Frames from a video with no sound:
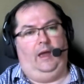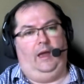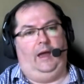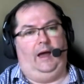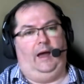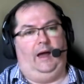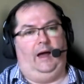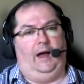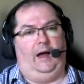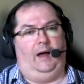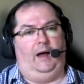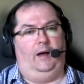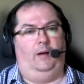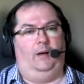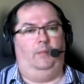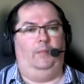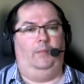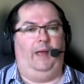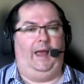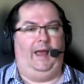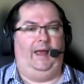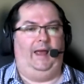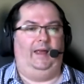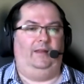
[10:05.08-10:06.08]
Um,
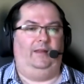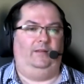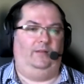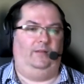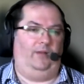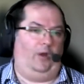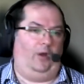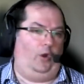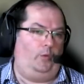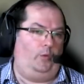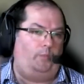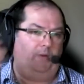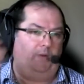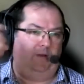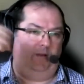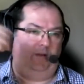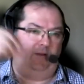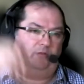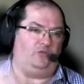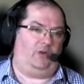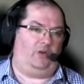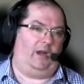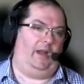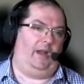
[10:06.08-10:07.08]
and open
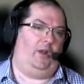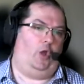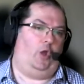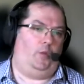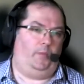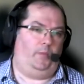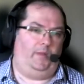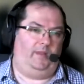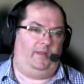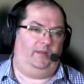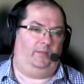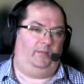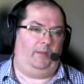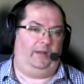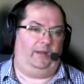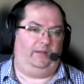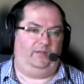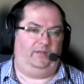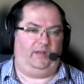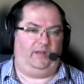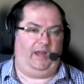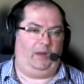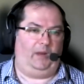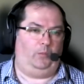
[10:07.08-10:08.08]
the, try and open this
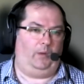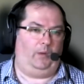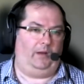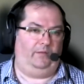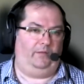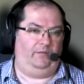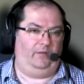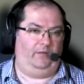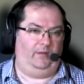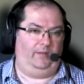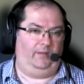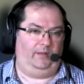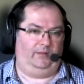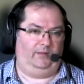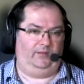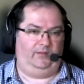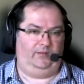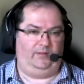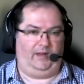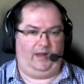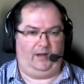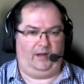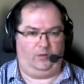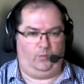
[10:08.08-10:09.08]
massive gateway for this
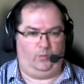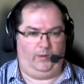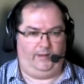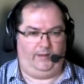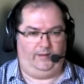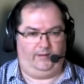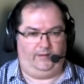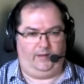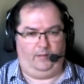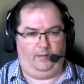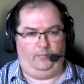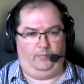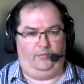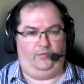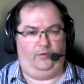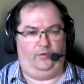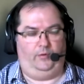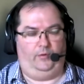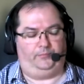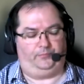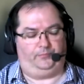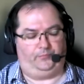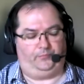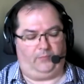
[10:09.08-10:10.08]
dark queen to come through,
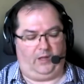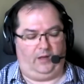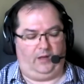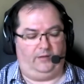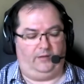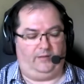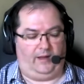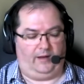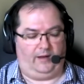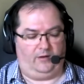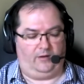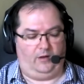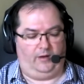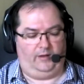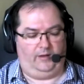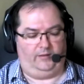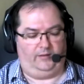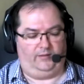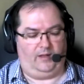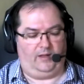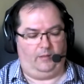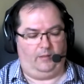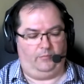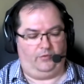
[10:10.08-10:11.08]
uh, dark
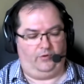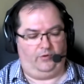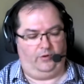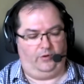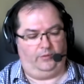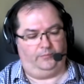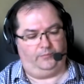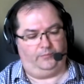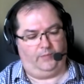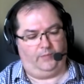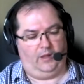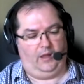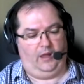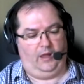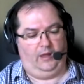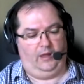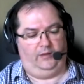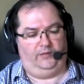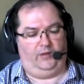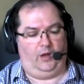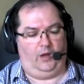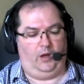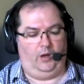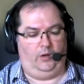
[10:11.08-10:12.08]
goddess to come through.
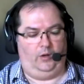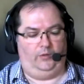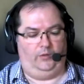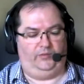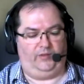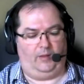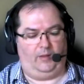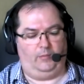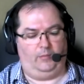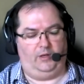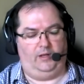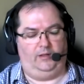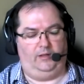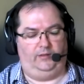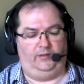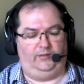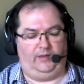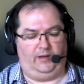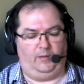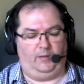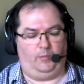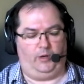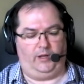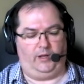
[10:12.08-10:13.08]
So summoners,
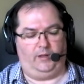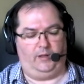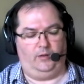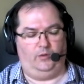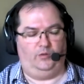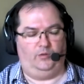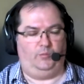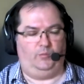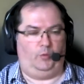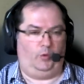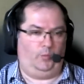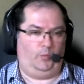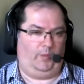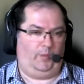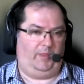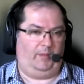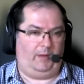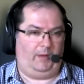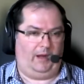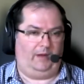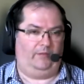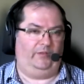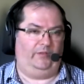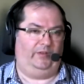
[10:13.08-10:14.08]
anybody who's born with the
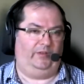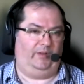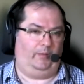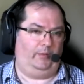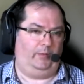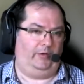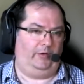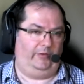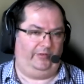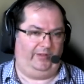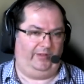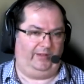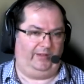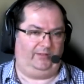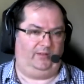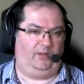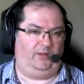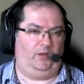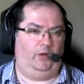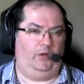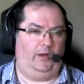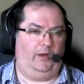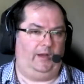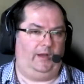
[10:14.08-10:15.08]
mark of a summoner is
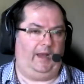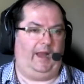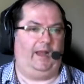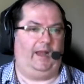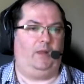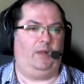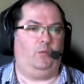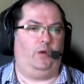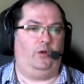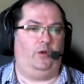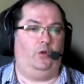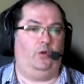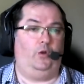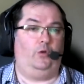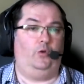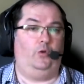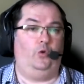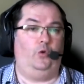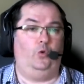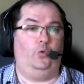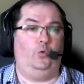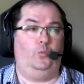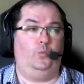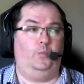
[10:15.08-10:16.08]
executed. Anyone on
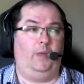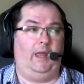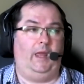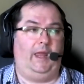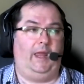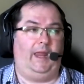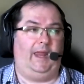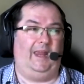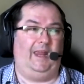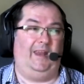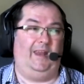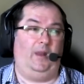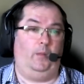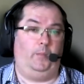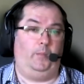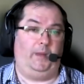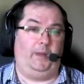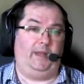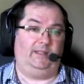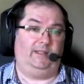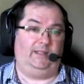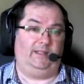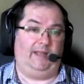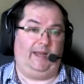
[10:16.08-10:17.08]
whom it
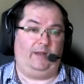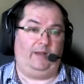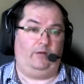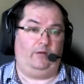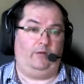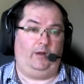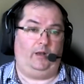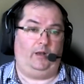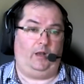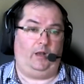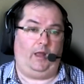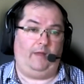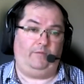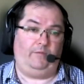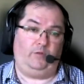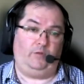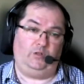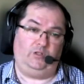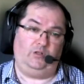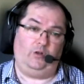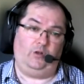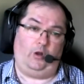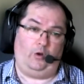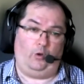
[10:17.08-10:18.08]
appears later in life,
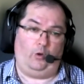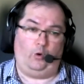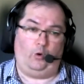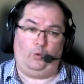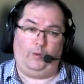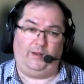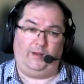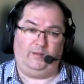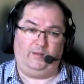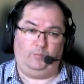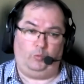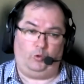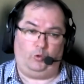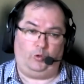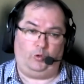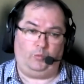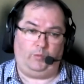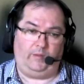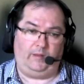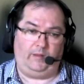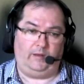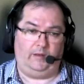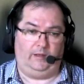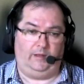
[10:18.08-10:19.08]
because you're not always born
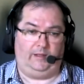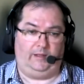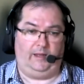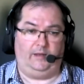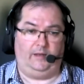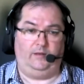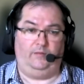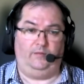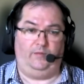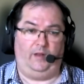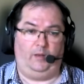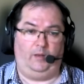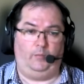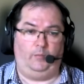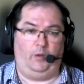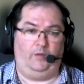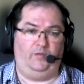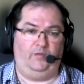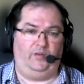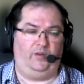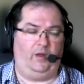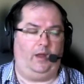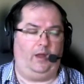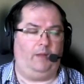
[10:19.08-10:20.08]
with it, it can develop
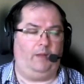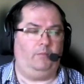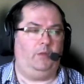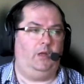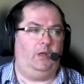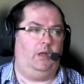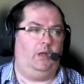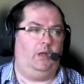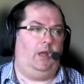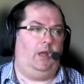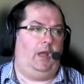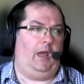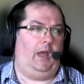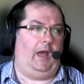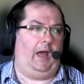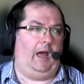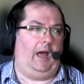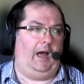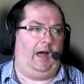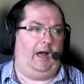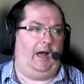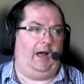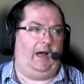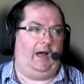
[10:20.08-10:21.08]
over time. Oh,
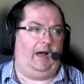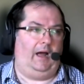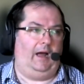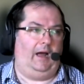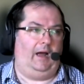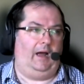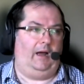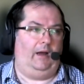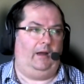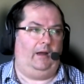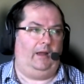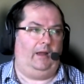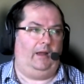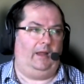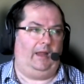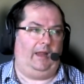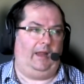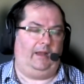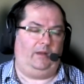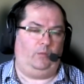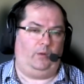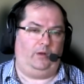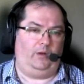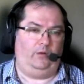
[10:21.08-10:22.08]
uh,
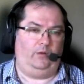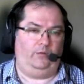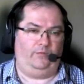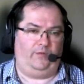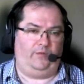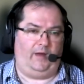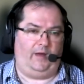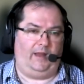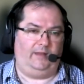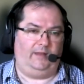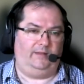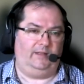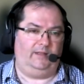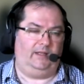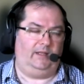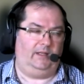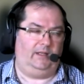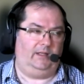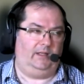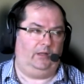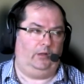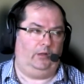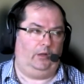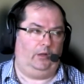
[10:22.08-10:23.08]
Anyone who finds it,
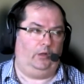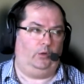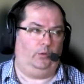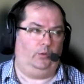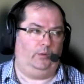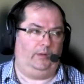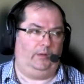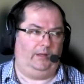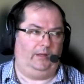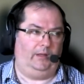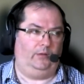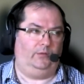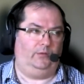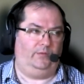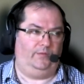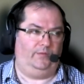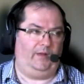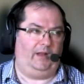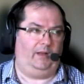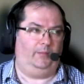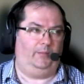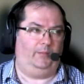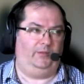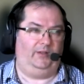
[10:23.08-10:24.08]
who who
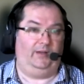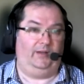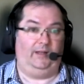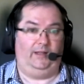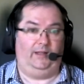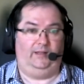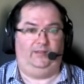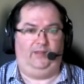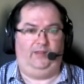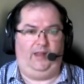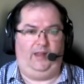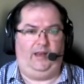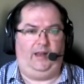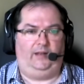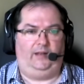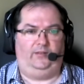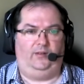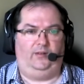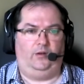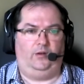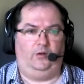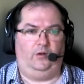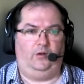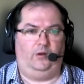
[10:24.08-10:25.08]
develops it, is then
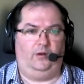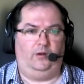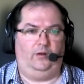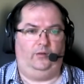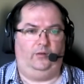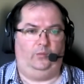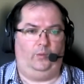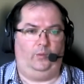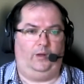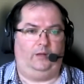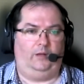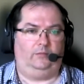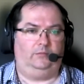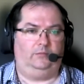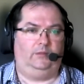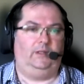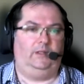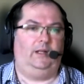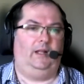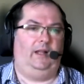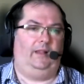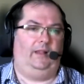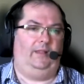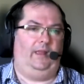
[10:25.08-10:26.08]
executed as well.
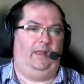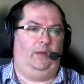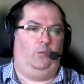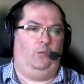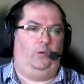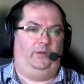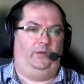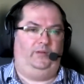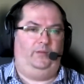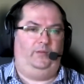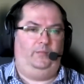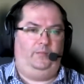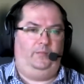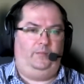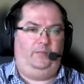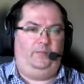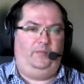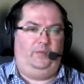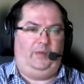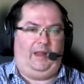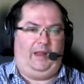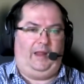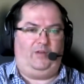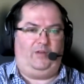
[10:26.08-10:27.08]
They want to.
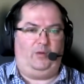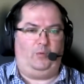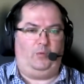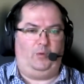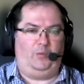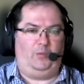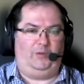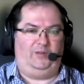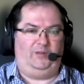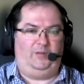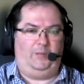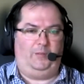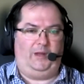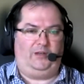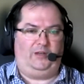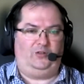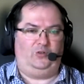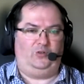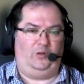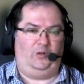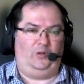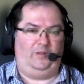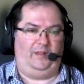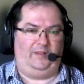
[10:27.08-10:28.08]
Everyone wants to make
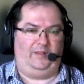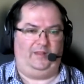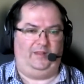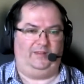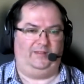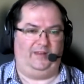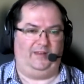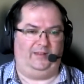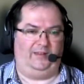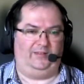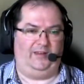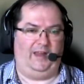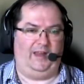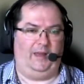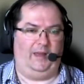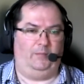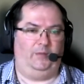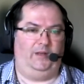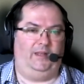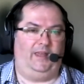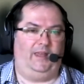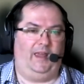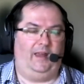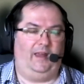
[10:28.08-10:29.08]
sure that this doesn't
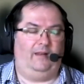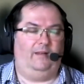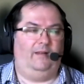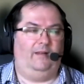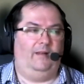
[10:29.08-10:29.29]
happen again.